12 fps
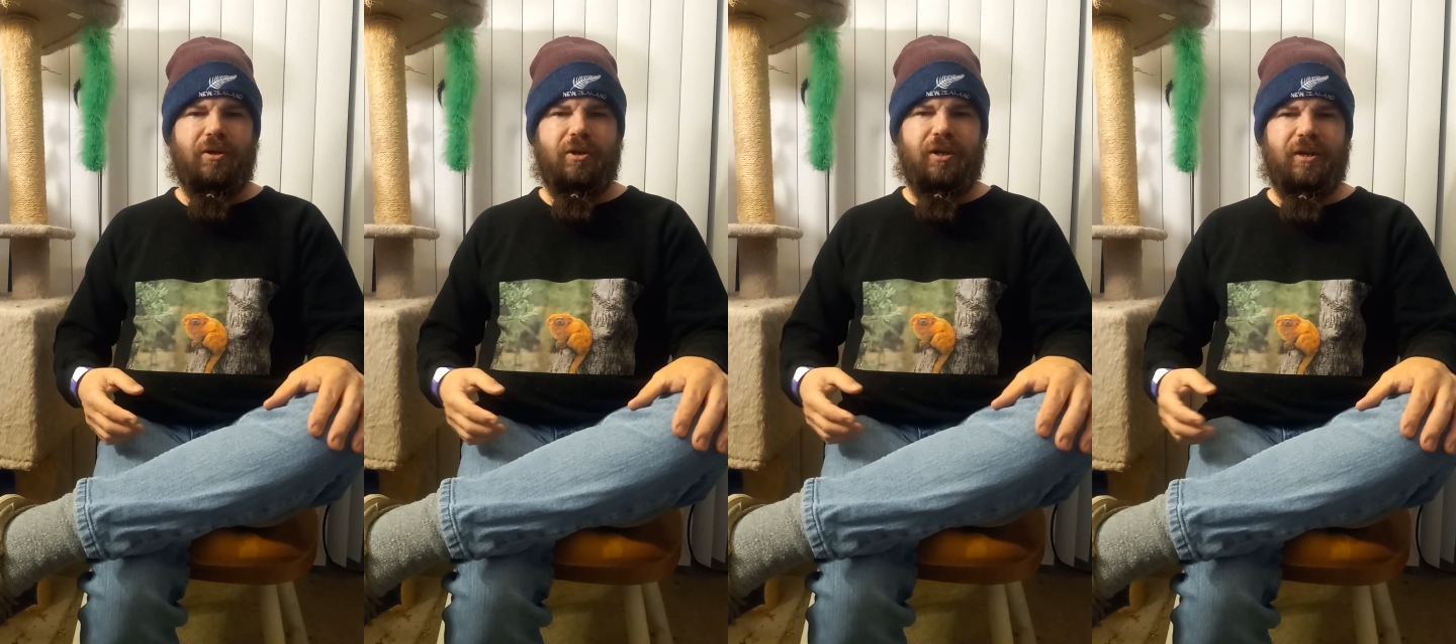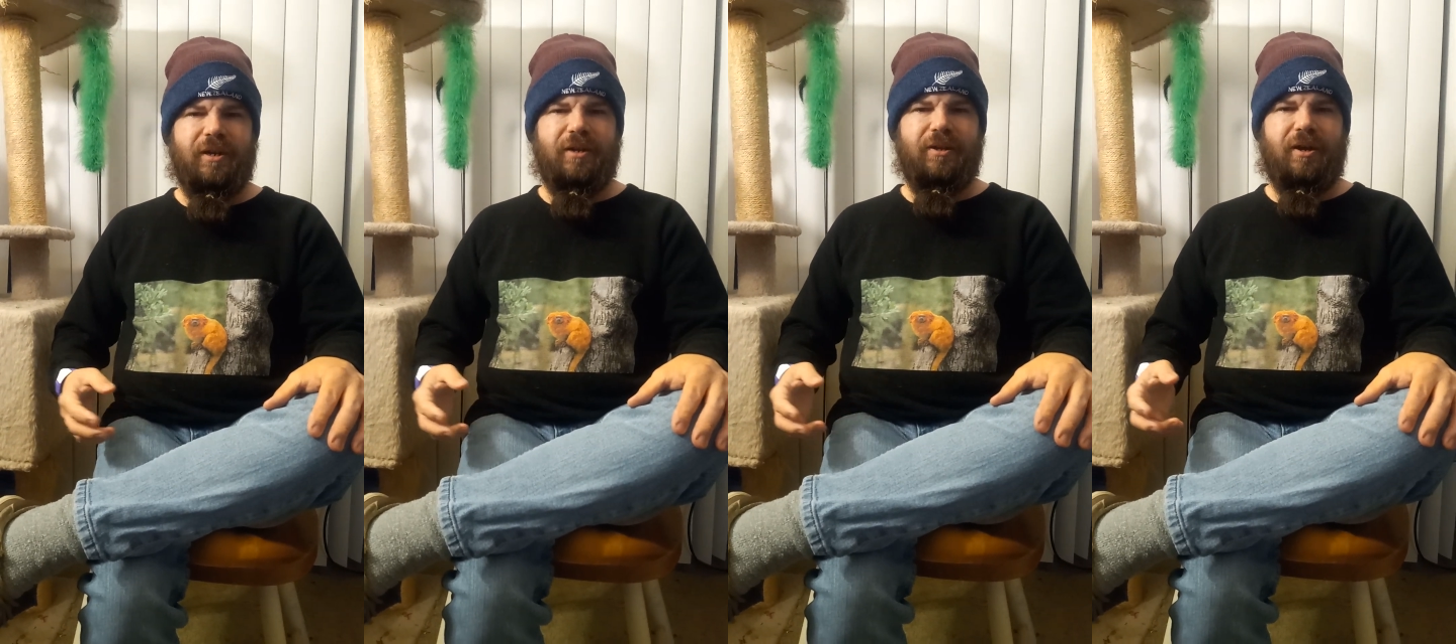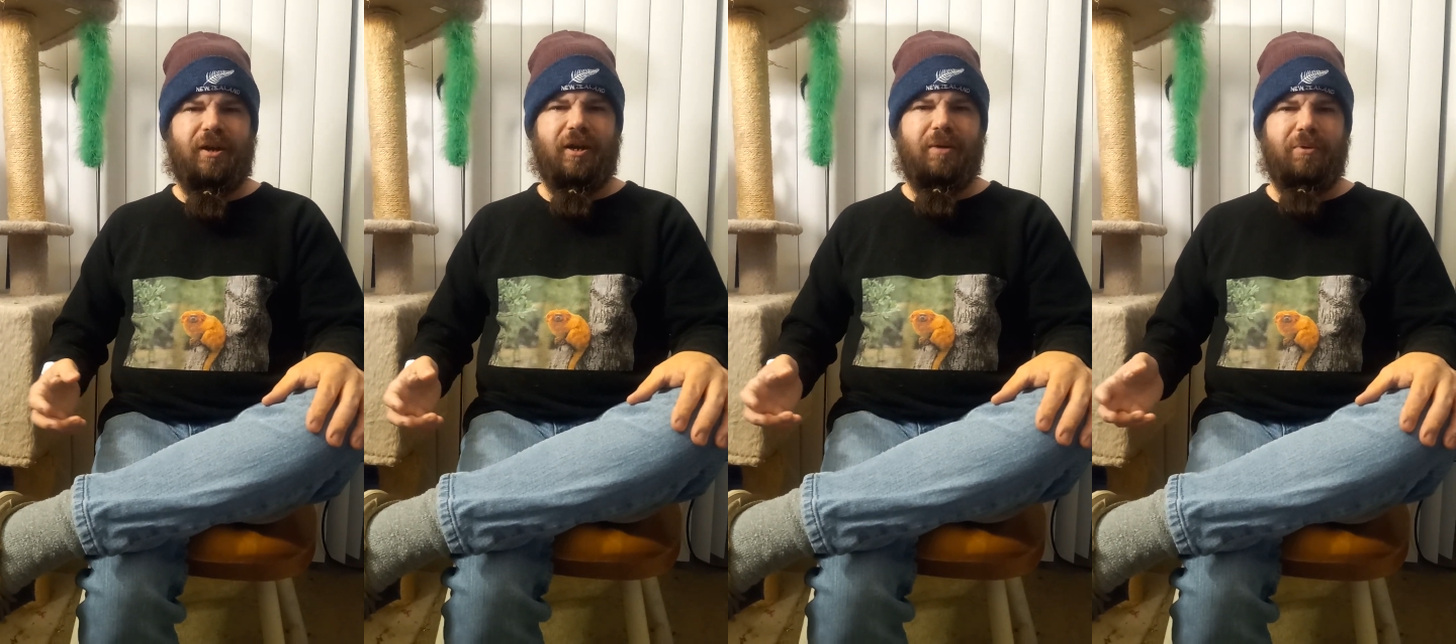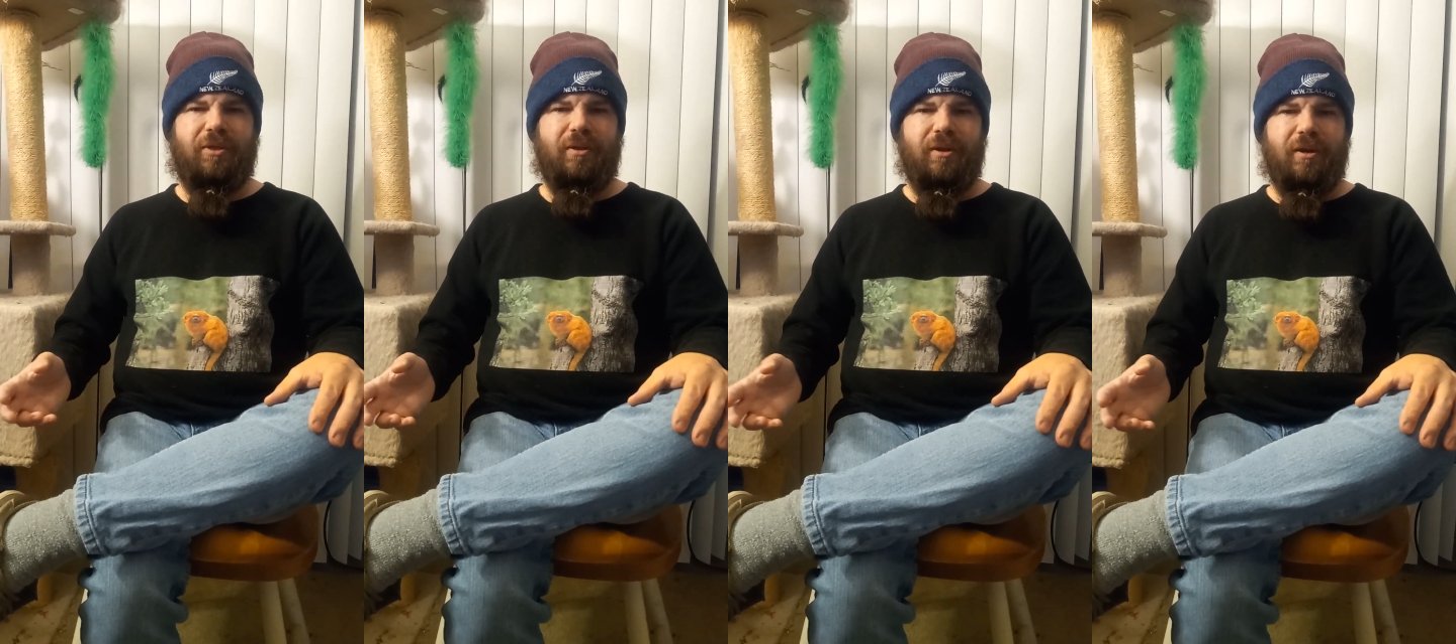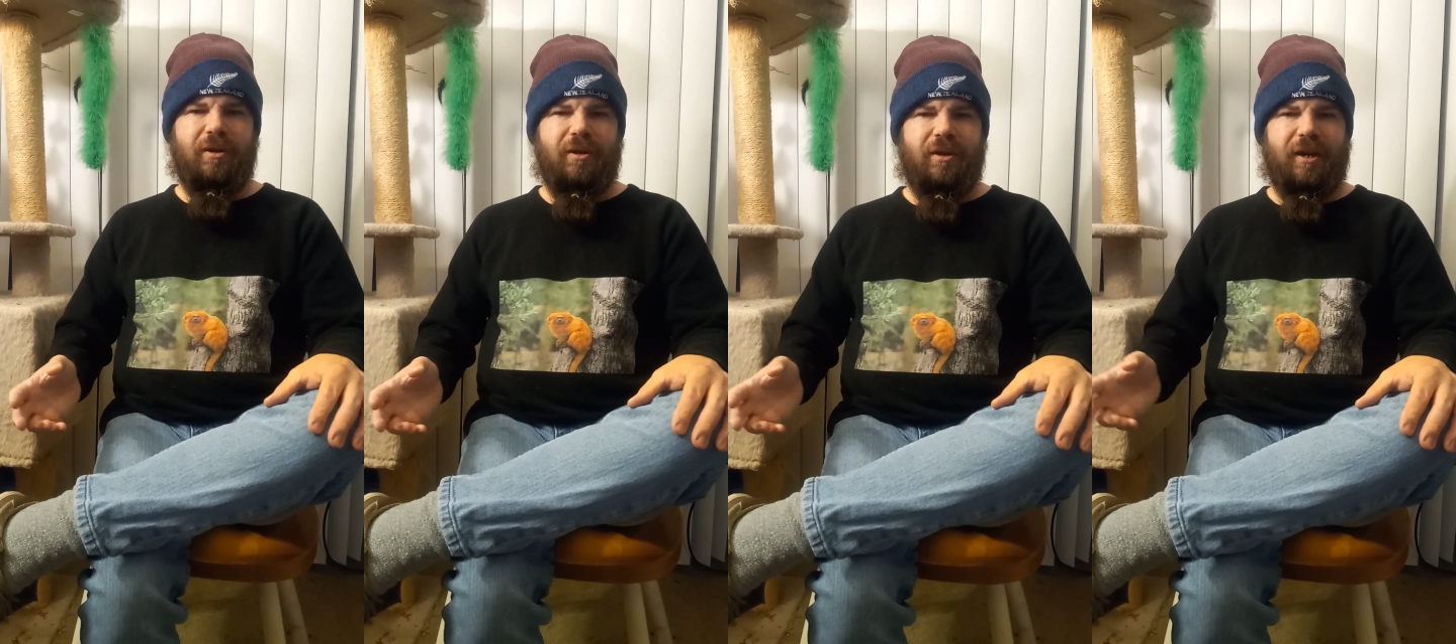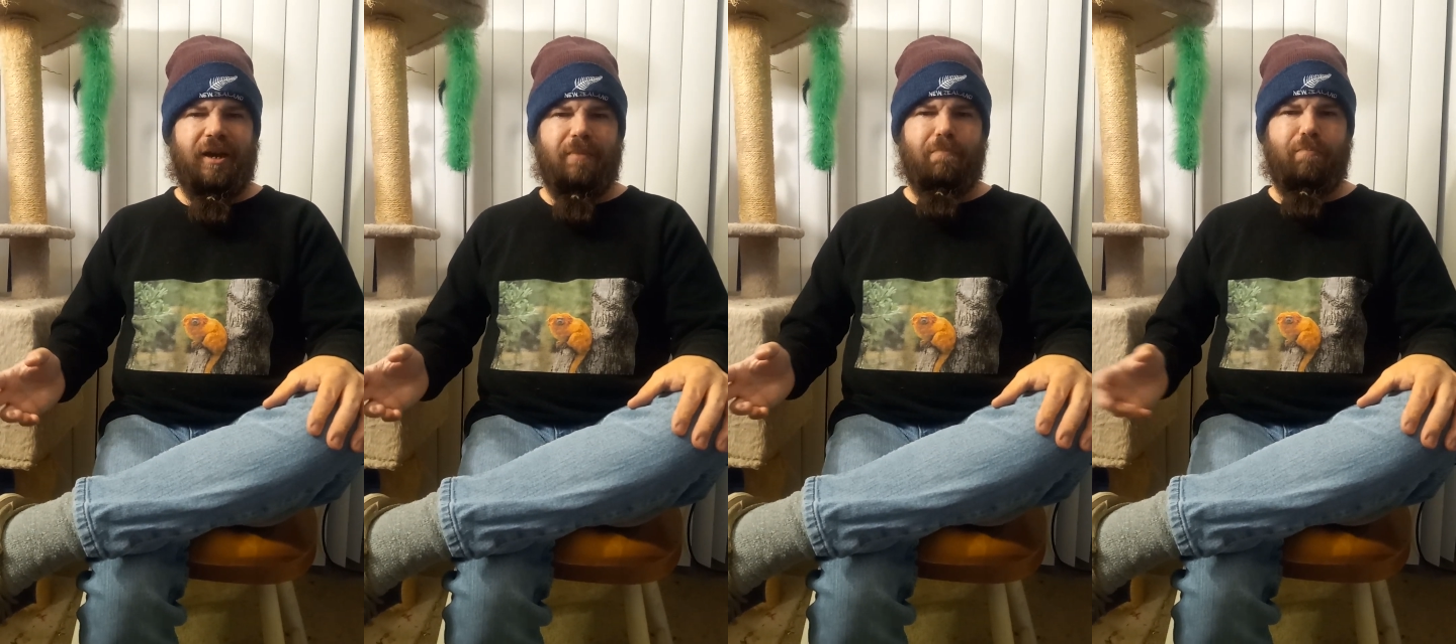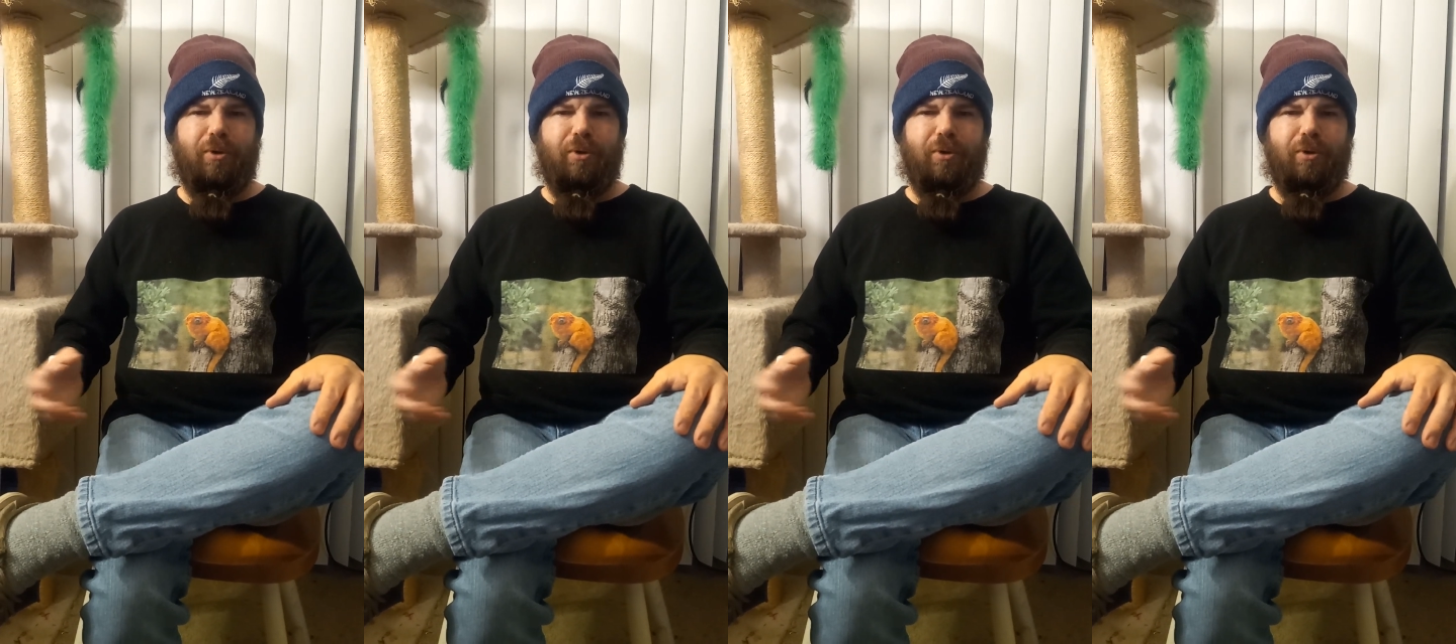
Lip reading: He didn't die, but he had